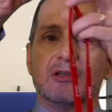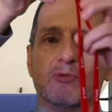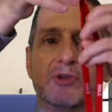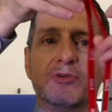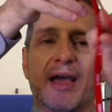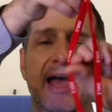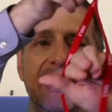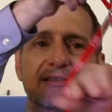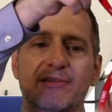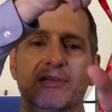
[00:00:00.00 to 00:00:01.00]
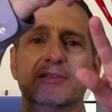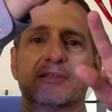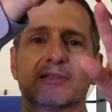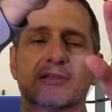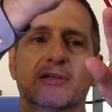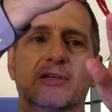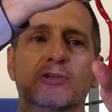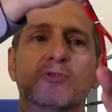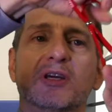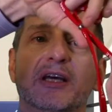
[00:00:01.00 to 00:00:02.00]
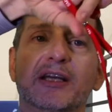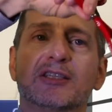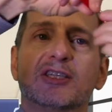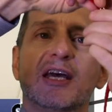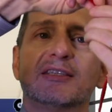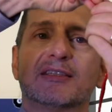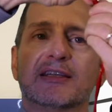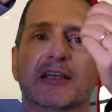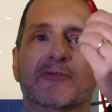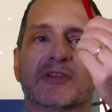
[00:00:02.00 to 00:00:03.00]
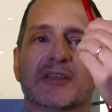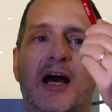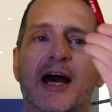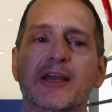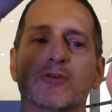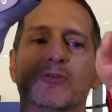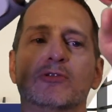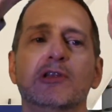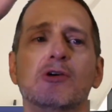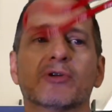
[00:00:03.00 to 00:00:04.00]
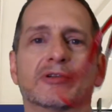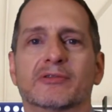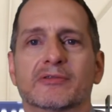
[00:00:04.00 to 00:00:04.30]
when you hang this, you can adjust it if it's higher or lower.